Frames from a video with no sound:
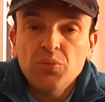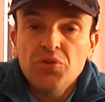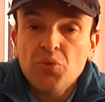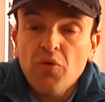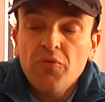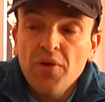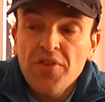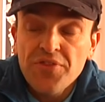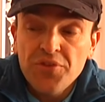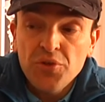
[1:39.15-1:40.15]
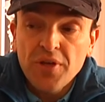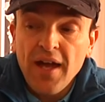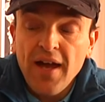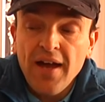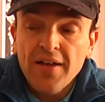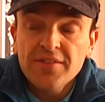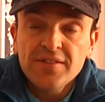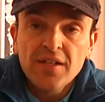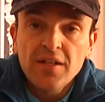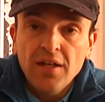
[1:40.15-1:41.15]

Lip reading: We drove with 2 cars,